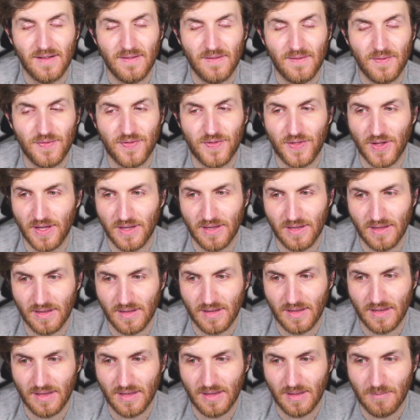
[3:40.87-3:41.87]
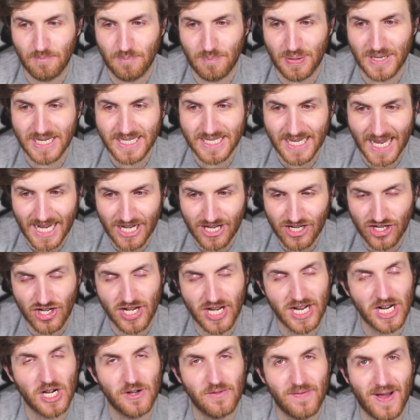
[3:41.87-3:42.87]
The
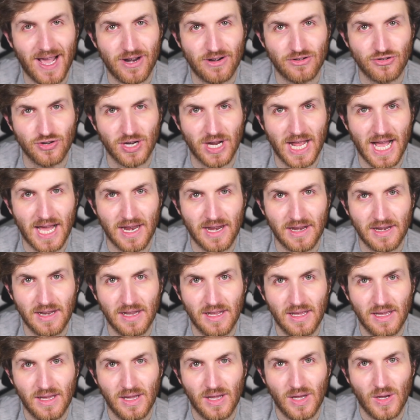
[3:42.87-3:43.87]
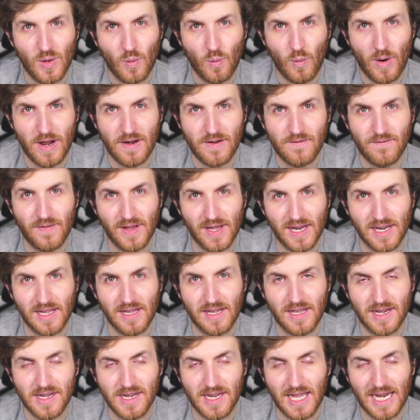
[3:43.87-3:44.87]
positioning of Adrian when
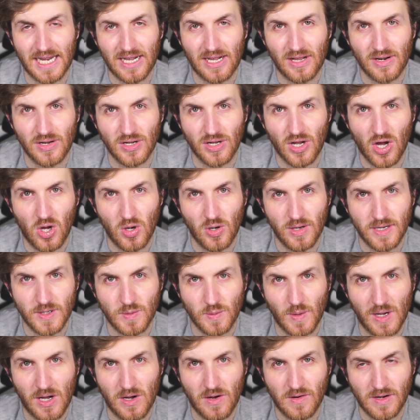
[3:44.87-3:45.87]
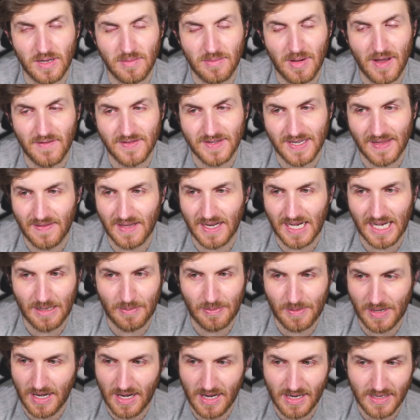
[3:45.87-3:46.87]
Villa nearly got a goal as well, you might have seen the
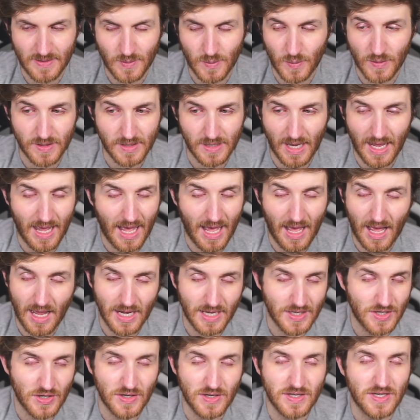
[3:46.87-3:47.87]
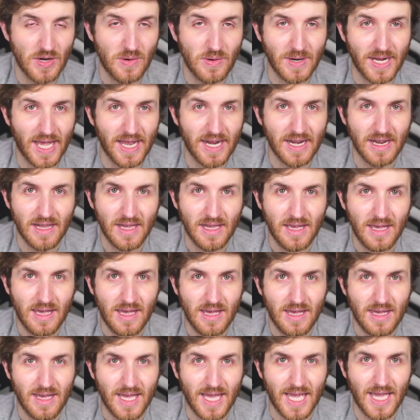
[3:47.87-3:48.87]
clip, guys, was, I just don't get it.
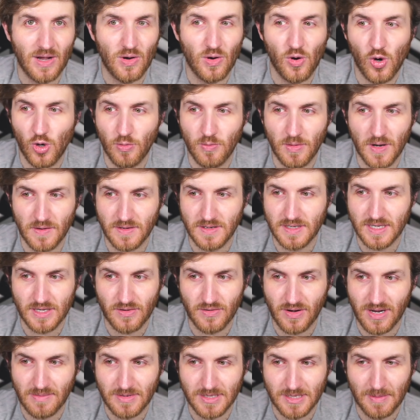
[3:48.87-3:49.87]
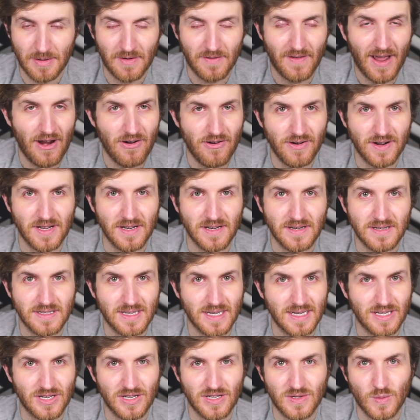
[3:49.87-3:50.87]
It almost screams a bit of arrogance.
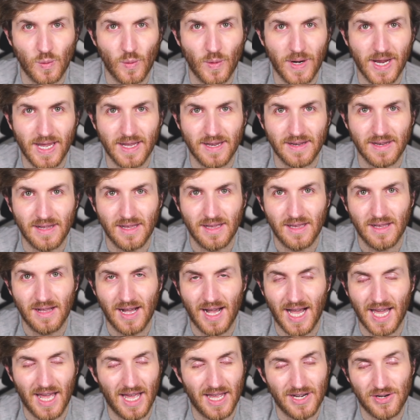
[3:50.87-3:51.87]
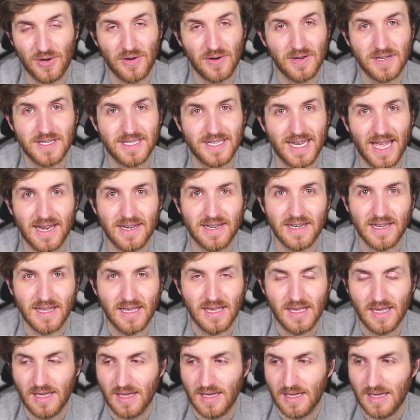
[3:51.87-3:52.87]
It's just weird. I don't understand
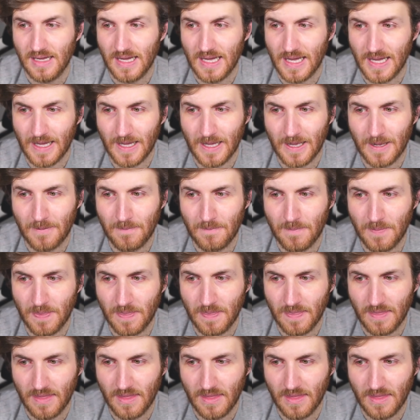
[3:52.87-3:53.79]
it.